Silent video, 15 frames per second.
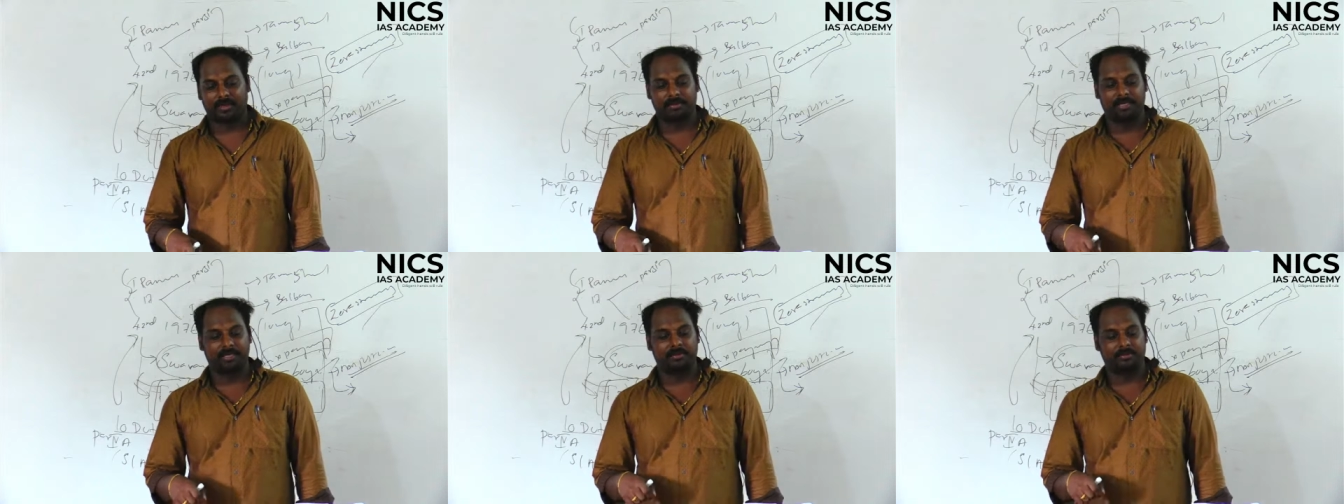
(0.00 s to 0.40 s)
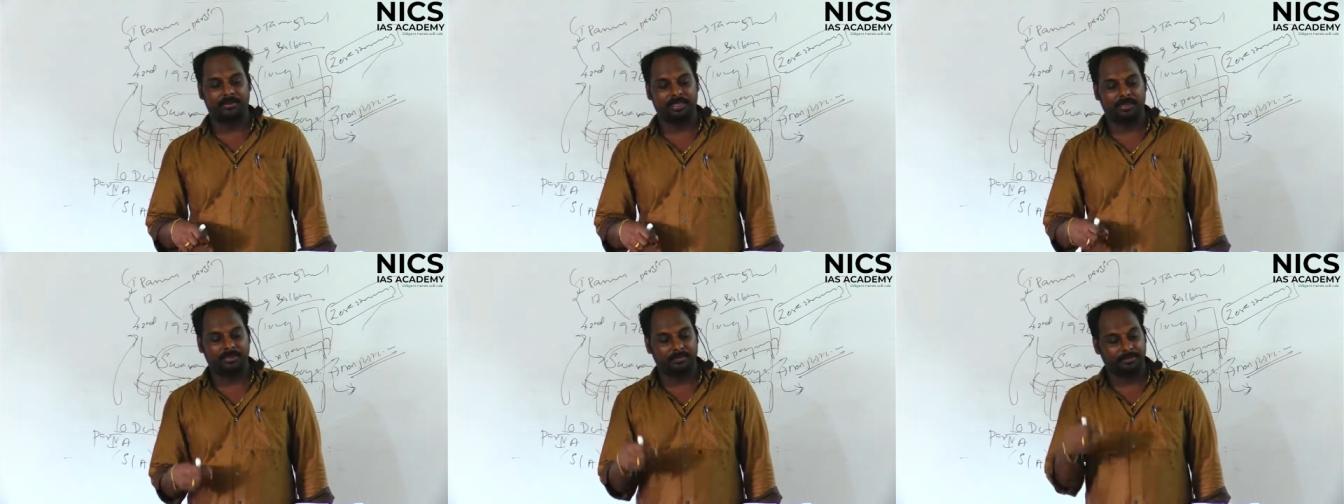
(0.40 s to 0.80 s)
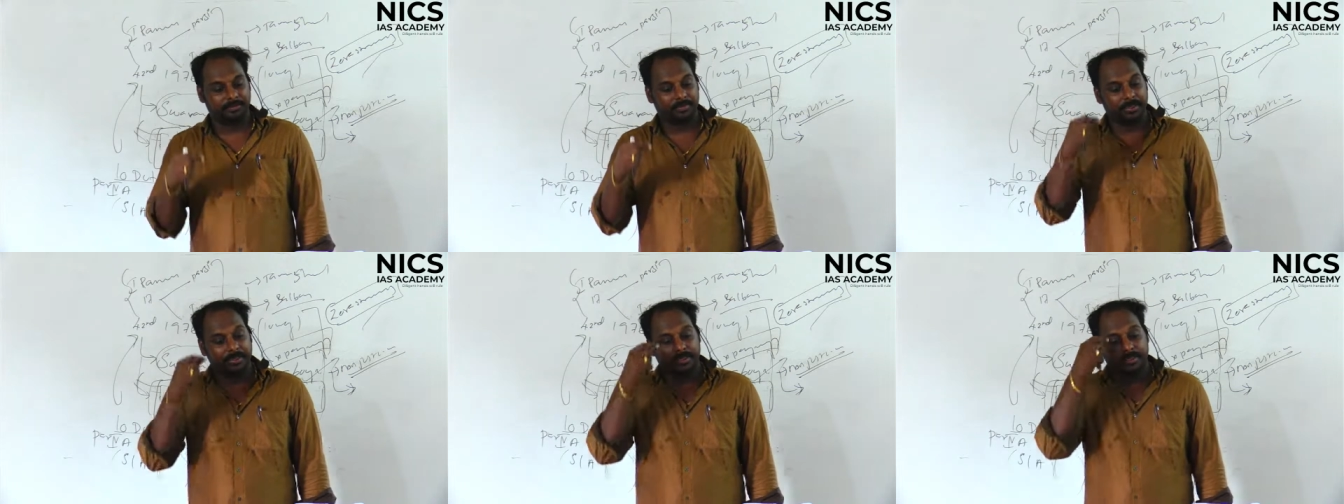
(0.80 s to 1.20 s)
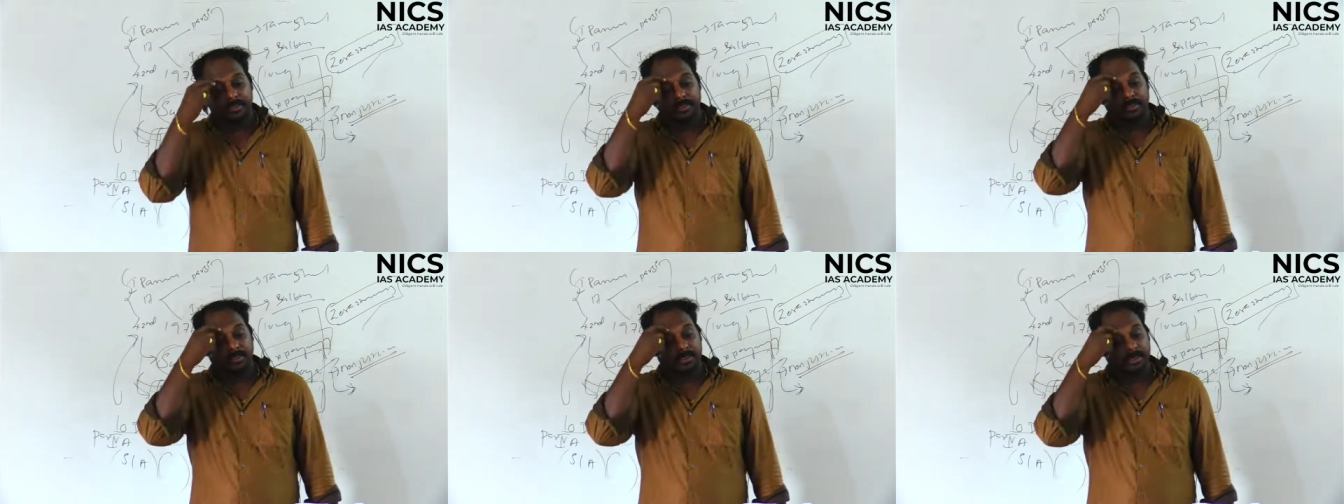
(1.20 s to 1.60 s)
abdinu peru.
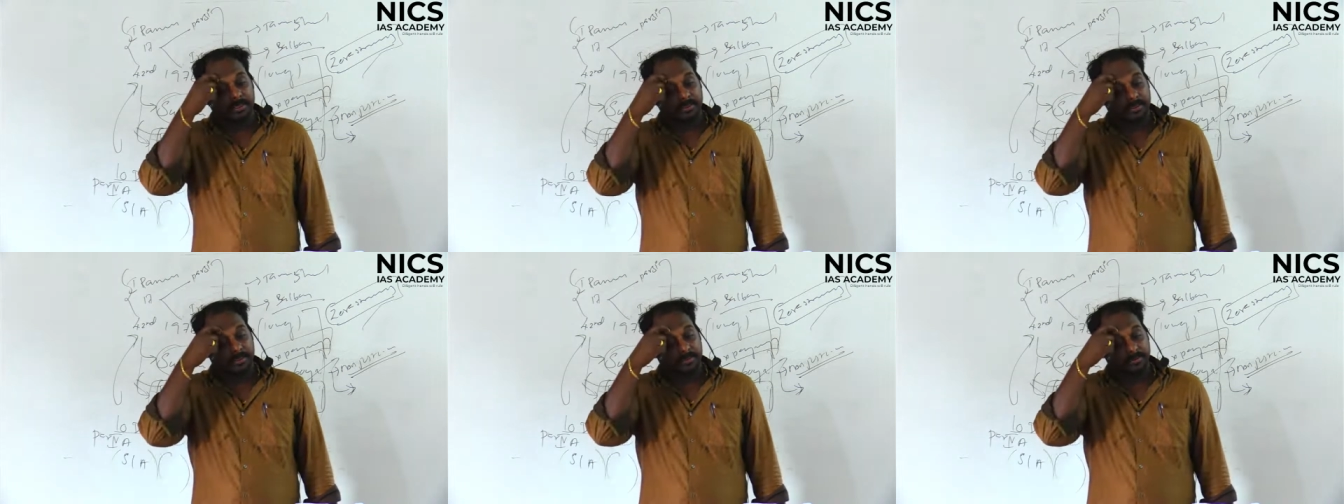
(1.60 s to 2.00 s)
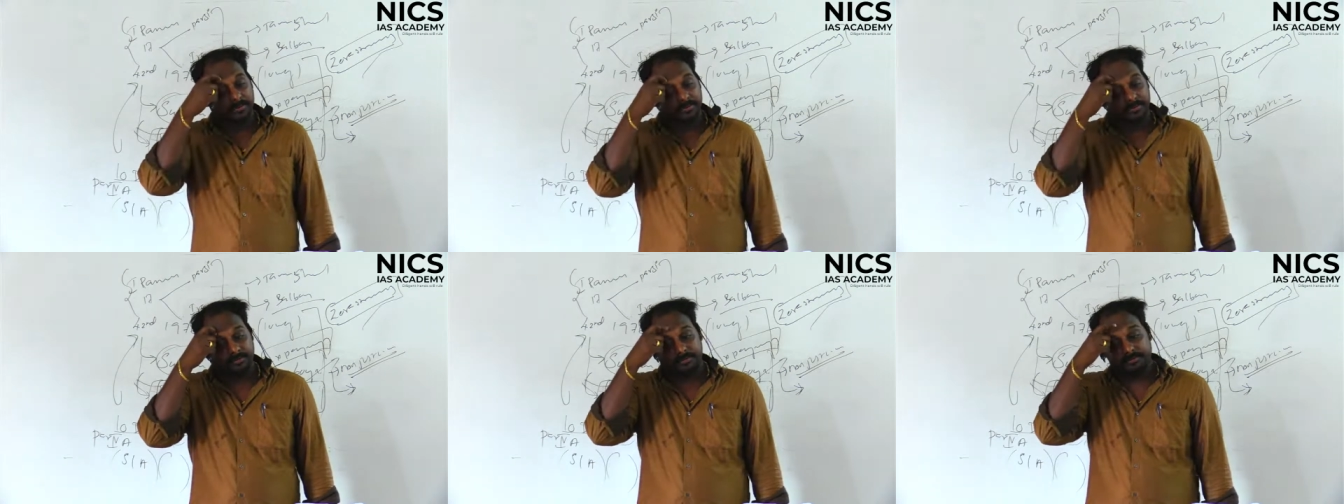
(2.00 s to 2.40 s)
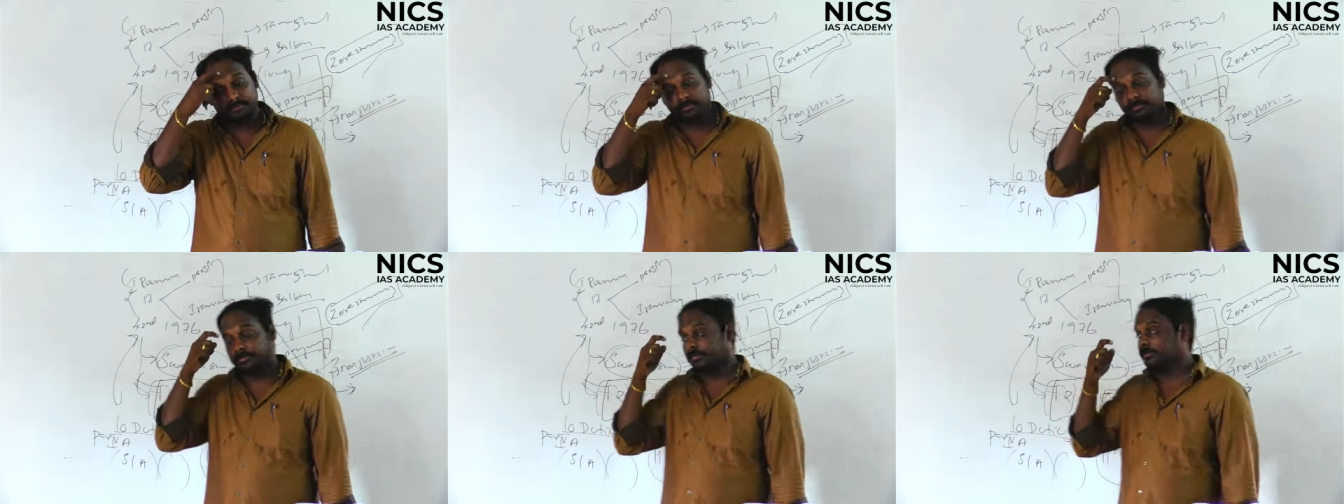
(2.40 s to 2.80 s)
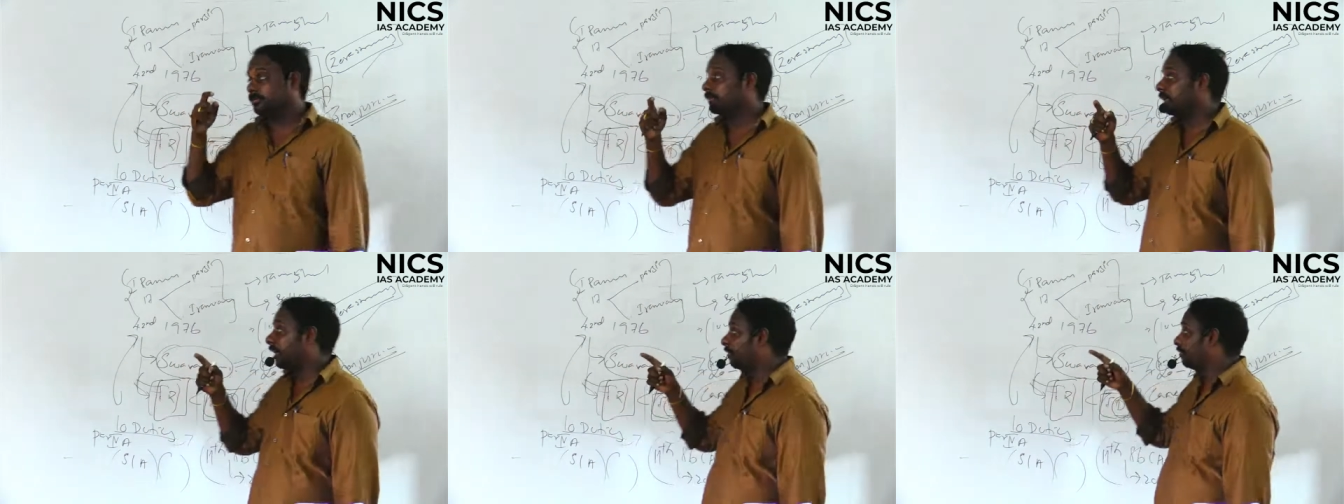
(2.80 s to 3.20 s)
And then
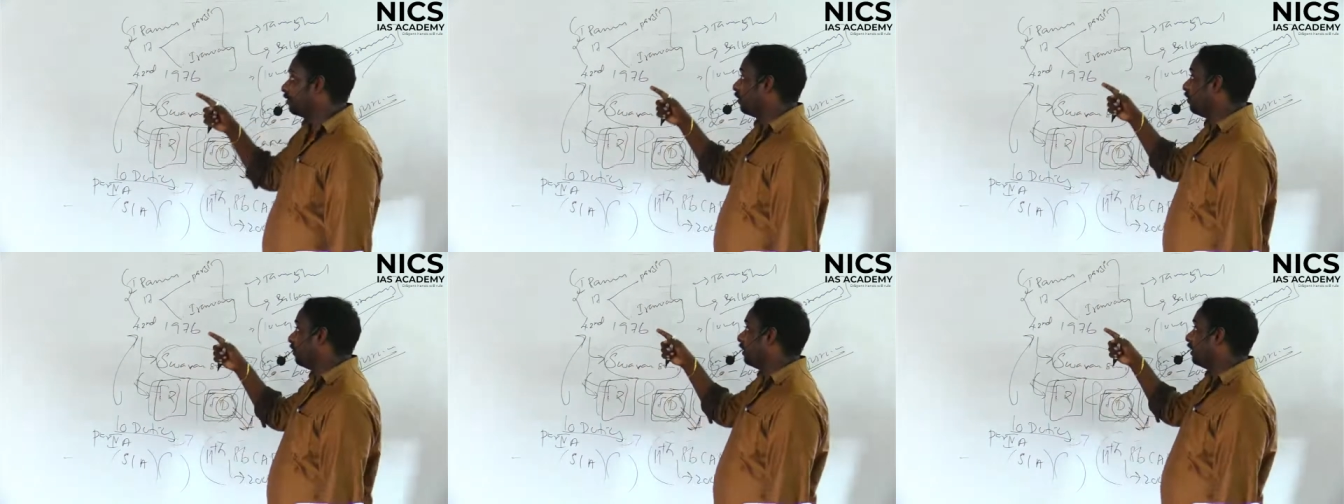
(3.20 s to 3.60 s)
I have told